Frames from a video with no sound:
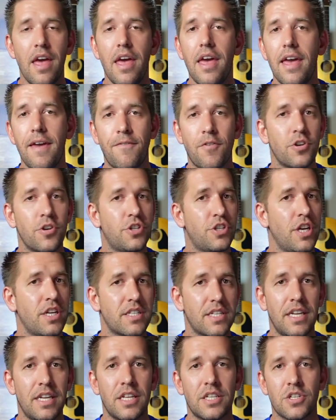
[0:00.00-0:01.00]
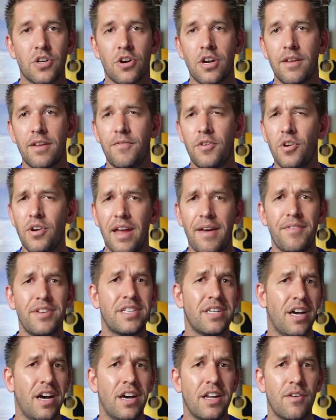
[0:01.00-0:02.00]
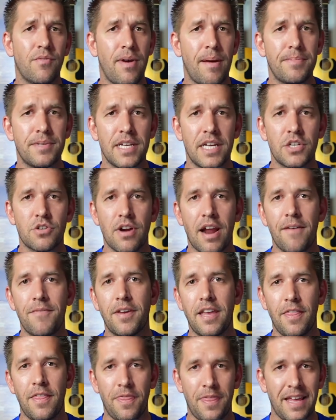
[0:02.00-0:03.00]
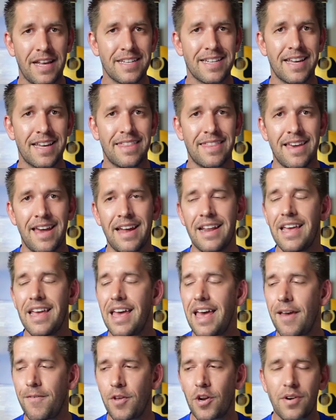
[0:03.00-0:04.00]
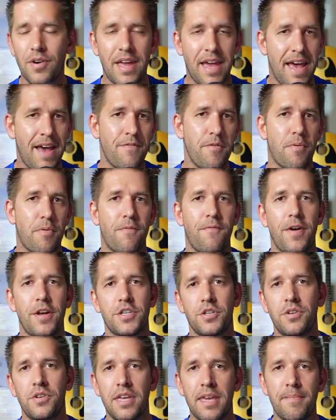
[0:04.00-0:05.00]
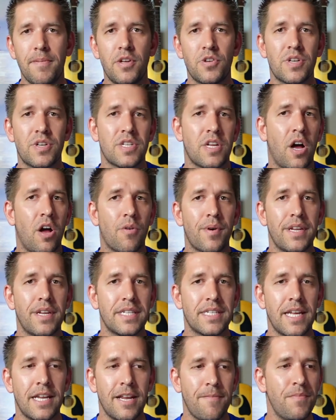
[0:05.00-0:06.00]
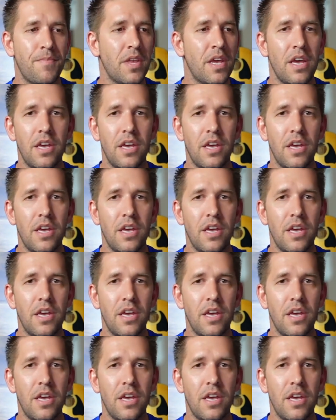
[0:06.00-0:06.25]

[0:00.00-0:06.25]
If you're just getting started, if you don't have a ton of website traffic and things like that, if you don't have a professional email address already set up,